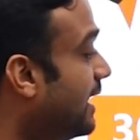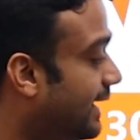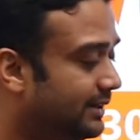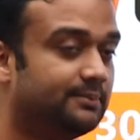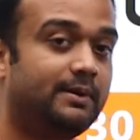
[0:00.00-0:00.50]

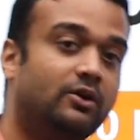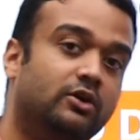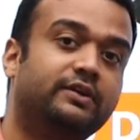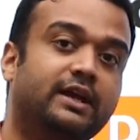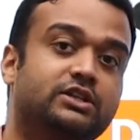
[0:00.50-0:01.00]
Hit the bell
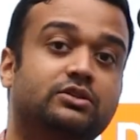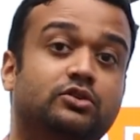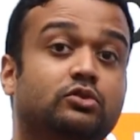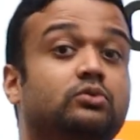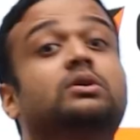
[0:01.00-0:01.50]
notification
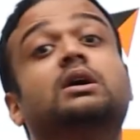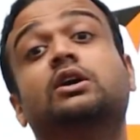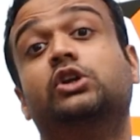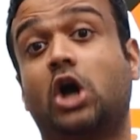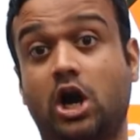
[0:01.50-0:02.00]
to
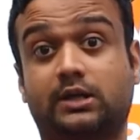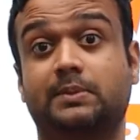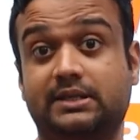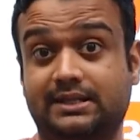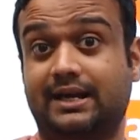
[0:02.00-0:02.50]
not
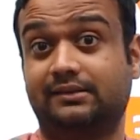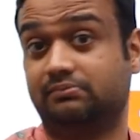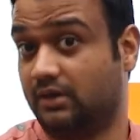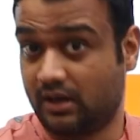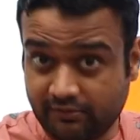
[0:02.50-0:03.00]
miss
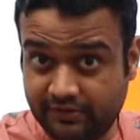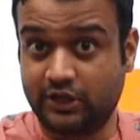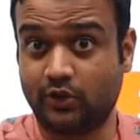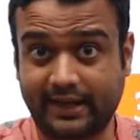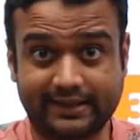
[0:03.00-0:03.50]
a
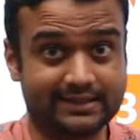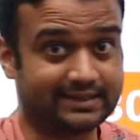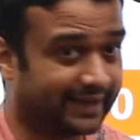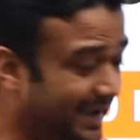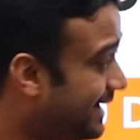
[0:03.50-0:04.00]
video like this
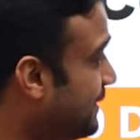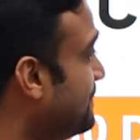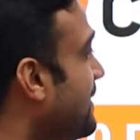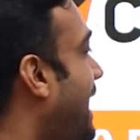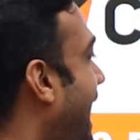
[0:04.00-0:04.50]
again.
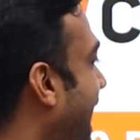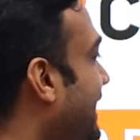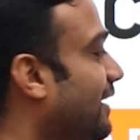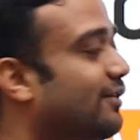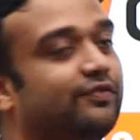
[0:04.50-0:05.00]
And
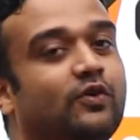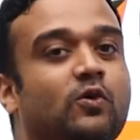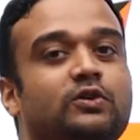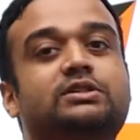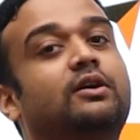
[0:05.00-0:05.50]
of
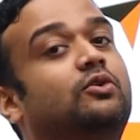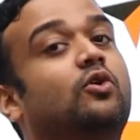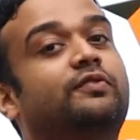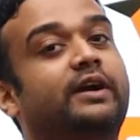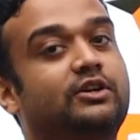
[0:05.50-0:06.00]
course,
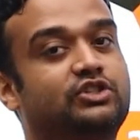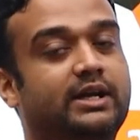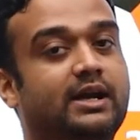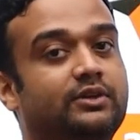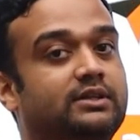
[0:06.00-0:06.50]
don't forget to
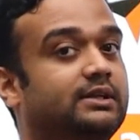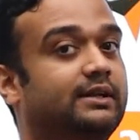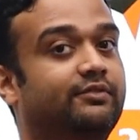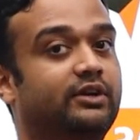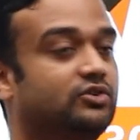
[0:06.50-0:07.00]
check out the 30-day
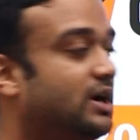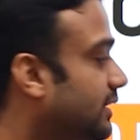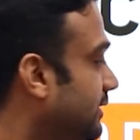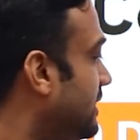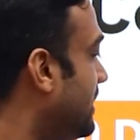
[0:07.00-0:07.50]
free
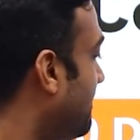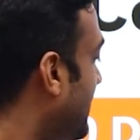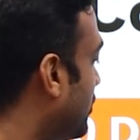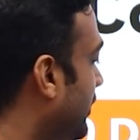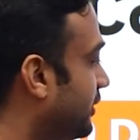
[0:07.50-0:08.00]
trial by
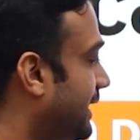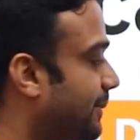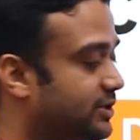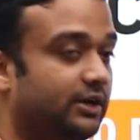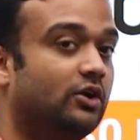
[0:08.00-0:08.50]
going to
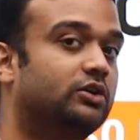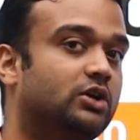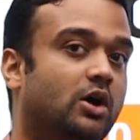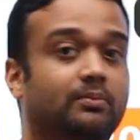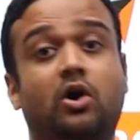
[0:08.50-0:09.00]

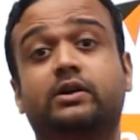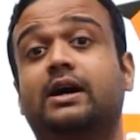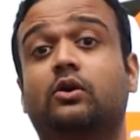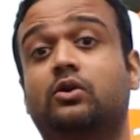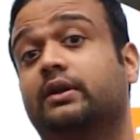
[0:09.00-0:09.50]
capshine.com or
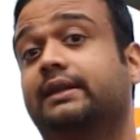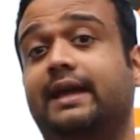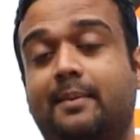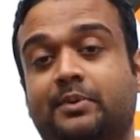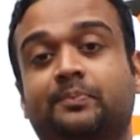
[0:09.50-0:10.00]
downloading the
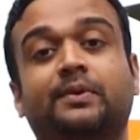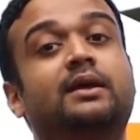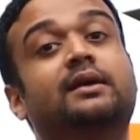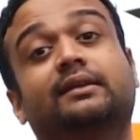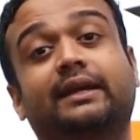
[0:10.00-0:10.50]
app.
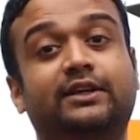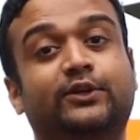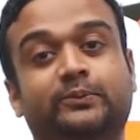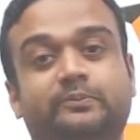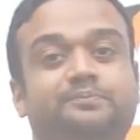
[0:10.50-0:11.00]
Thank
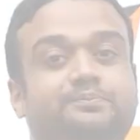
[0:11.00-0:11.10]
you.